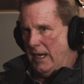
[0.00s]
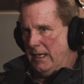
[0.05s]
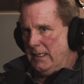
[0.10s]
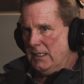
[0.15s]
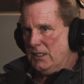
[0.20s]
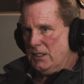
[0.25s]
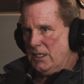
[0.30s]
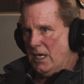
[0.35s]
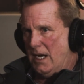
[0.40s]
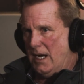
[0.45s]
they
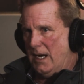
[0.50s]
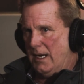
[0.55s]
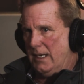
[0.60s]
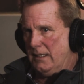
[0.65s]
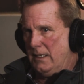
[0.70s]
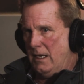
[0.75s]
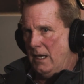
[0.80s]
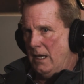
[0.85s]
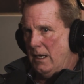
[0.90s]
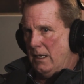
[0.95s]

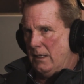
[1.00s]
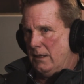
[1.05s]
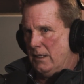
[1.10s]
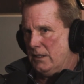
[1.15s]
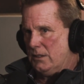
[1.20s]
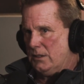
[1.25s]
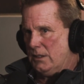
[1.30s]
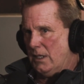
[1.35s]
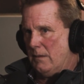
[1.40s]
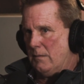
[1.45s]
decide
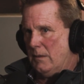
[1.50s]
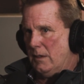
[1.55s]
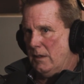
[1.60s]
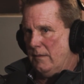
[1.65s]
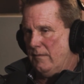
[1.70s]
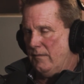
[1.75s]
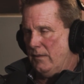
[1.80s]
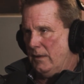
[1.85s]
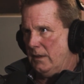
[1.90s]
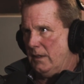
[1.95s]
that some
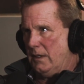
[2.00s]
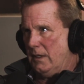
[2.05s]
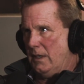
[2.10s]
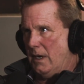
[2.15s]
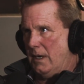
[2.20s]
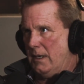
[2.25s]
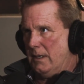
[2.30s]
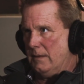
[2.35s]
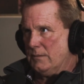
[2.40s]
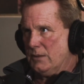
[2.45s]
of the
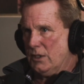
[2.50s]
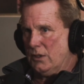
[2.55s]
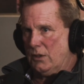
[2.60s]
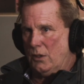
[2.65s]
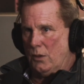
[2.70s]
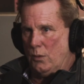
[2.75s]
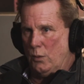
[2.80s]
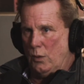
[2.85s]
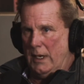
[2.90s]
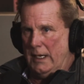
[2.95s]
items that
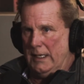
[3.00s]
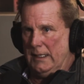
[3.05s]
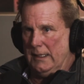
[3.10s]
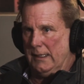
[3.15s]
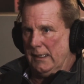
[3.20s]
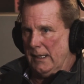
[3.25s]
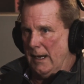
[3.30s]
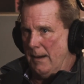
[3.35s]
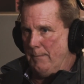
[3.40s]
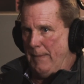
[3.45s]
they're
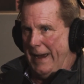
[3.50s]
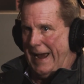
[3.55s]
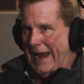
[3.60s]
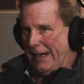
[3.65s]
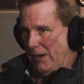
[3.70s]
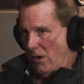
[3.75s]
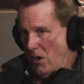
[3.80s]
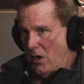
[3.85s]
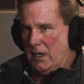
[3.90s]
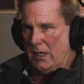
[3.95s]
waiting to come
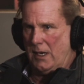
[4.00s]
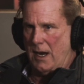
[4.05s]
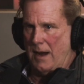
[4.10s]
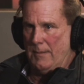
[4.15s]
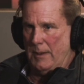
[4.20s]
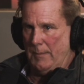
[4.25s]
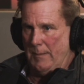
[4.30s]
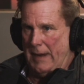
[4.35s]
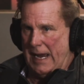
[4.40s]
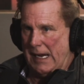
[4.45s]
back aren't
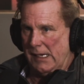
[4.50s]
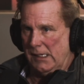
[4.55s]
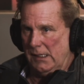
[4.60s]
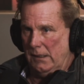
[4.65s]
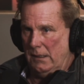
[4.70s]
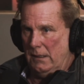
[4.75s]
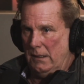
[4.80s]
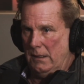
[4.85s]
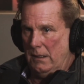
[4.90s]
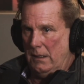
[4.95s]
coming
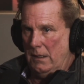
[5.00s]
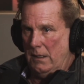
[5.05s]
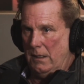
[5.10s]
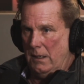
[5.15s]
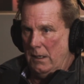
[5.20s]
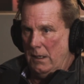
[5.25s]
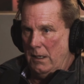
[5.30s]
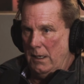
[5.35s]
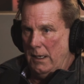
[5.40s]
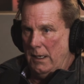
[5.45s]
back,
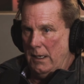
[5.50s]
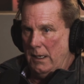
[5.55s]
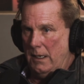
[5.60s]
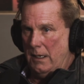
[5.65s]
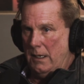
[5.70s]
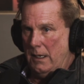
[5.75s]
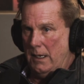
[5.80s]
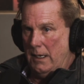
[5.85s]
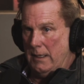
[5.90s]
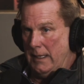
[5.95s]

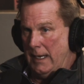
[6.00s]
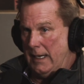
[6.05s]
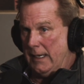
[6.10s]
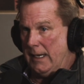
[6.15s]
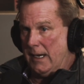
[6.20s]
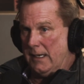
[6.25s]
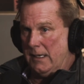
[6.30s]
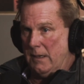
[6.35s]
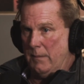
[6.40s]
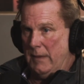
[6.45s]
and they
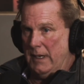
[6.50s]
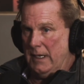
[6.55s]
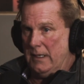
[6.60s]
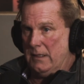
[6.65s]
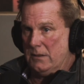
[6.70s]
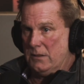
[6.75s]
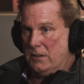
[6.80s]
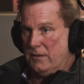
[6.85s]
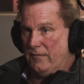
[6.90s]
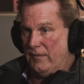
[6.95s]
get
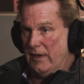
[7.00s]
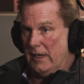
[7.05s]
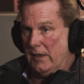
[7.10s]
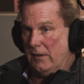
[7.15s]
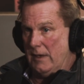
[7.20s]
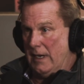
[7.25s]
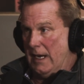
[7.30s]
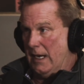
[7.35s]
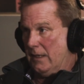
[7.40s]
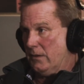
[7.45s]
committed to
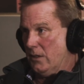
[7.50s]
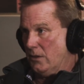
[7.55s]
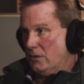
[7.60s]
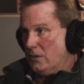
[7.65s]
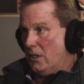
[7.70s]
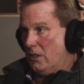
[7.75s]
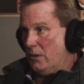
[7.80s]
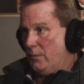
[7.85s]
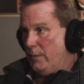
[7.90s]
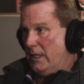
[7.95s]
figuring out
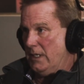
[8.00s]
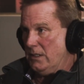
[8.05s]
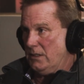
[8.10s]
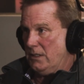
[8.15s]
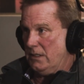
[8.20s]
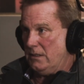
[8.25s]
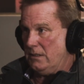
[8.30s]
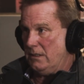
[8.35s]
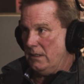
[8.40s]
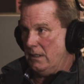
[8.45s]
those other
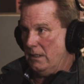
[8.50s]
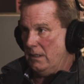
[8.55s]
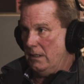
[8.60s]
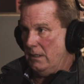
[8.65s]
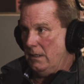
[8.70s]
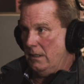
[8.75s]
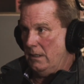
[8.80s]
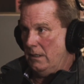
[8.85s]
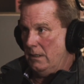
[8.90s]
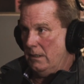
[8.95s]
pieces,
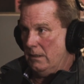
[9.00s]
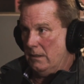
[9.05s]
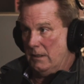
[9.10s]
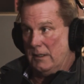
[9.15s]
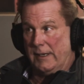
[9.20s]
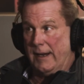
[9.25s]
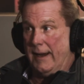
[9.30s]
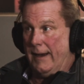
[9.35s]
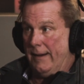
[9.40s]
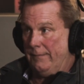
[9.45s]

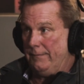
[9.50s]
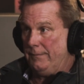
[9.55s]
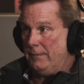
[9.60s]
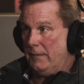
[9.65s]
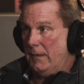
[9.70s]
look out.